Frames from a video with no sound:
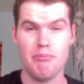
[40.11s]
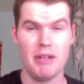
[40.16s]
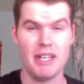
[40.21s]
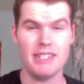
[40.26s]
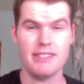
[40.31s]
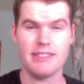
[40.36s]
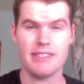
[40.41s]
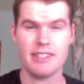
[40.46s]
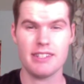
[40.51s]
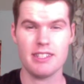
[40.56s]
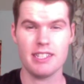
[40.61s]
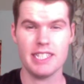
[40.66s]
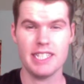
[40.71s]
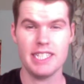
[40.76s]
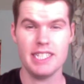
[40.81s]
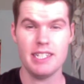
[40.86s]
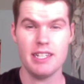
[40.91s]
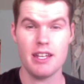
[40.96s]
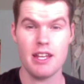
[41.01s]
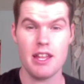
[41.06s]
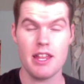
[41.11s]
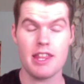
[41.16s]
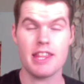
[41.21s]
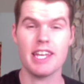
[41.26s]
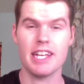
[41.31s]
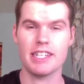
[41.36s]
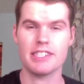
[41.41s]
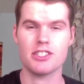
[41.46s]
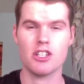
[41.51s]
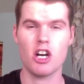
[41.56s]
Basically,
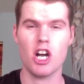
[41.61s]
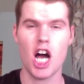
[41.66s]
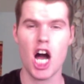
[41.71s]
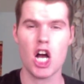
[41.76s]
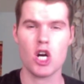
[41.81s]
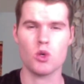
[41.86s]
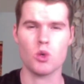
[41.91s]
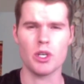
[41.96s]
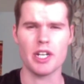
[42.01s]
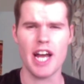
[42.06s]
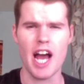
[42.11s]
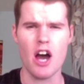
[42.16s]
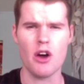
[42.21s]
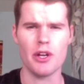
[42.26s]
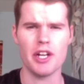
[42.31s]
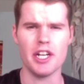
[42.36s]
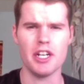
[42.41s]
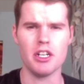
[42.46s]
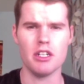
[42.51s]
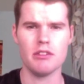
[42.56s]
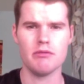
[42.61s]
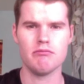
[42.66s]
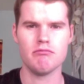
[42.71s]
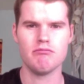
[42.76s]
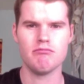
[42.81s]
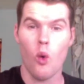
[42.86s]
things are awkward out here.